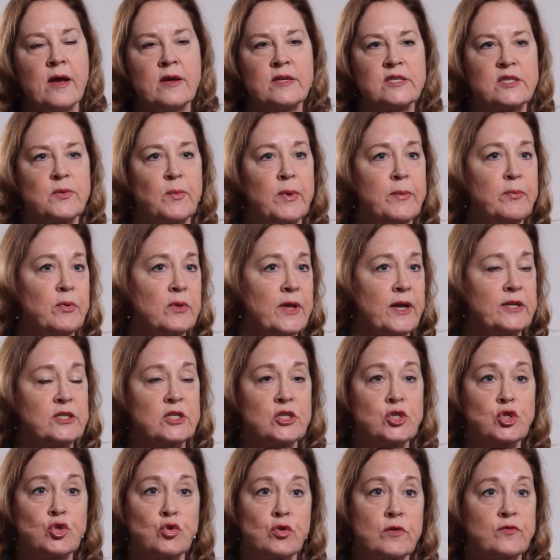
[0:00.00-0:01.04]
Some people like to
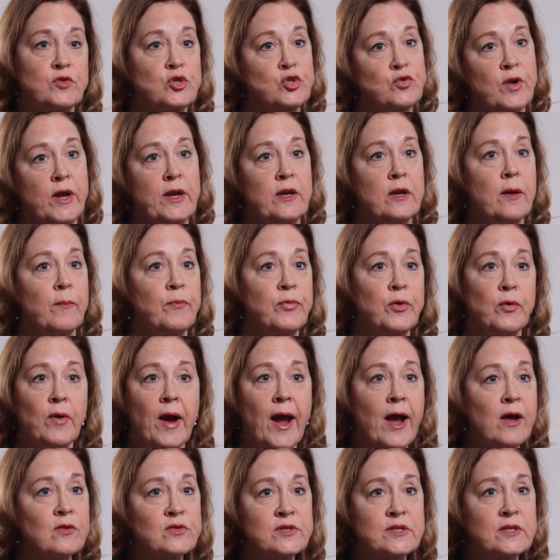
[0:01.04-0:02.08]
sort of straighten up their
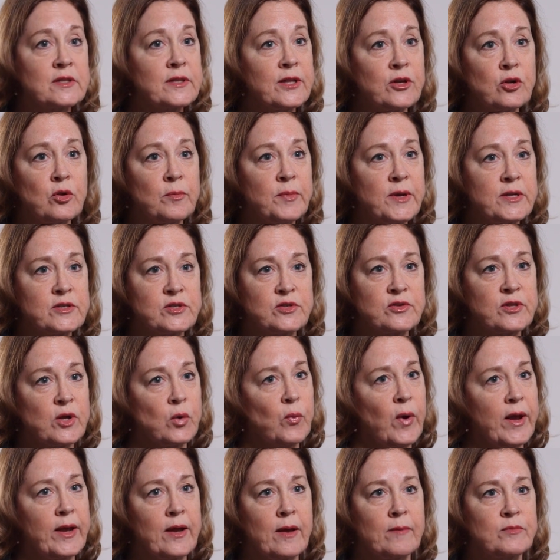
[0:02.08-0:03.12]
house a little bit so they
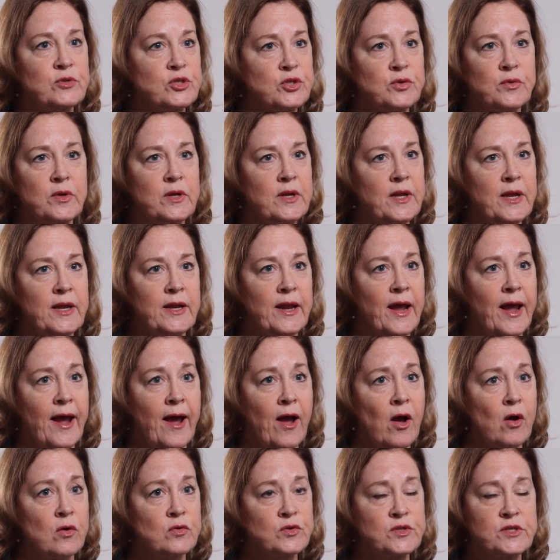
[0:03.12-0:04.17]
wake up to a neat
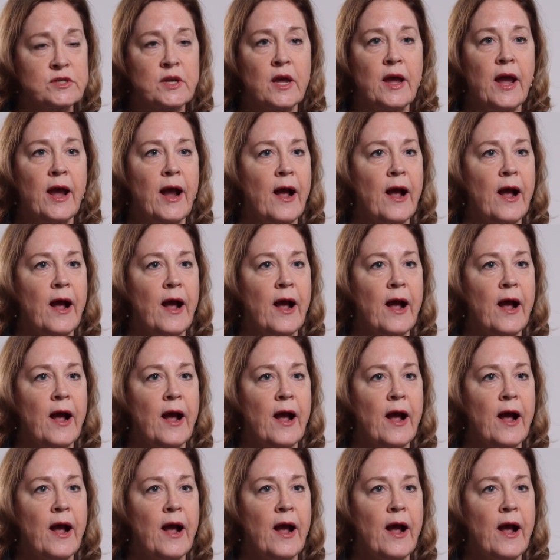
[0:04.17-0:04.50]
house